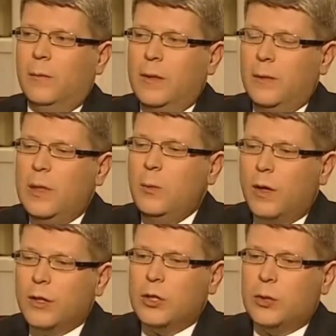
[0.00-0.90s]
he really
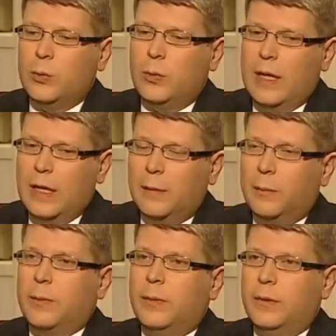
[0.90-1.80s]
wants to
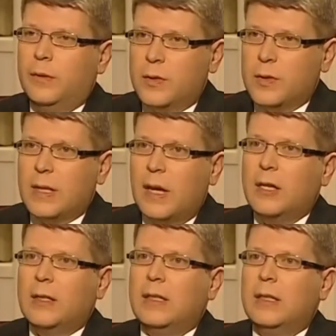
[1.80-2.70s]
help the
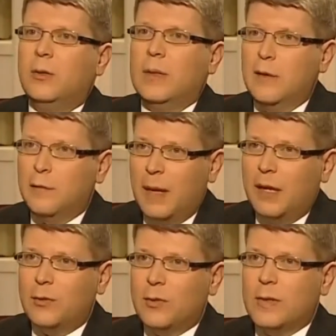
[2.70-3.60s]
society, to give
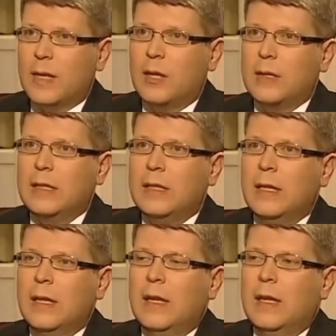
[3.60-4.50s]
back to society.
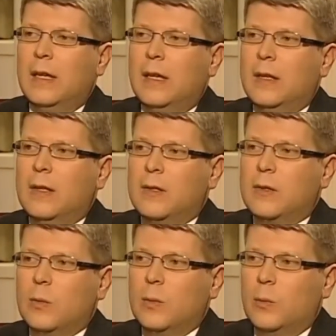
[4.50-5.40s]

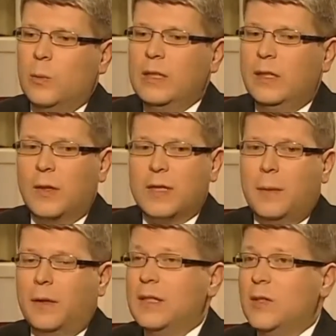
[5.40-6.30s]
So when he talks
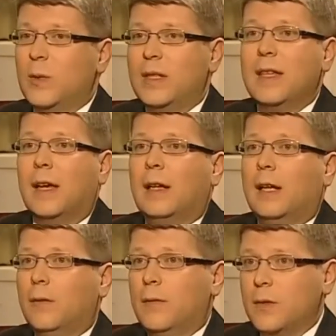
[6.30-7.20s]
about his weeks, the
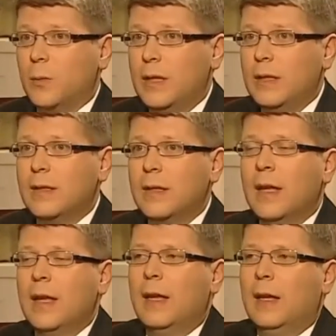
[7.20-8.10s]
highlight of his weeks,
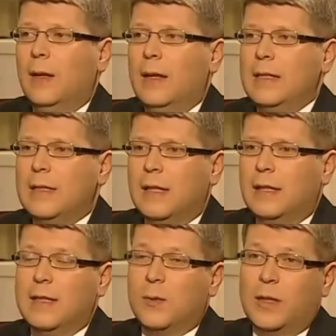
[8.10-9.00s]
he said
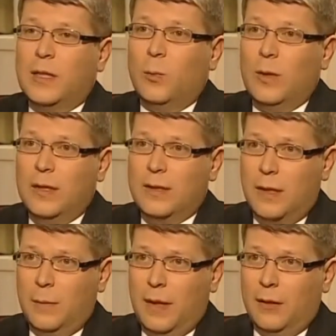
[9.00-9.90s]
that it's when he
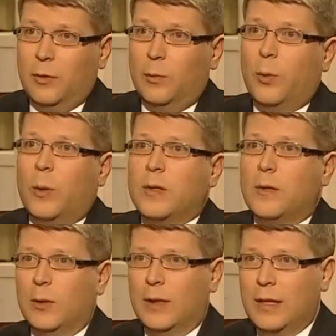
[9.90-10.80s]
reads about the
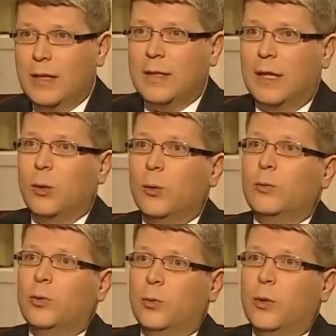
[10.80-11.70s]
progress of the kids that
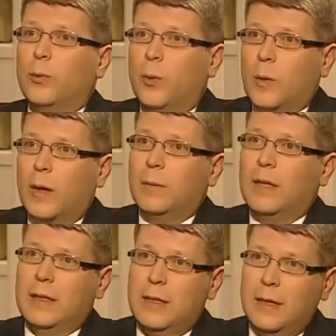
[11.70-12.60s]
go through the program
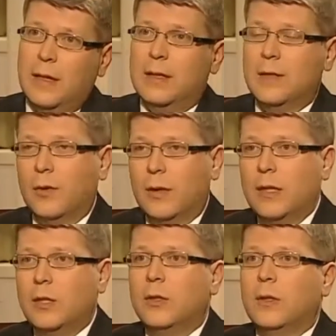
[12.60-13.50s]
that he and his
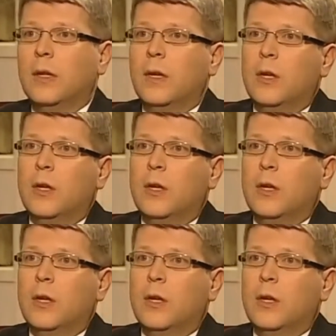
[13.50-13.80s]
foundation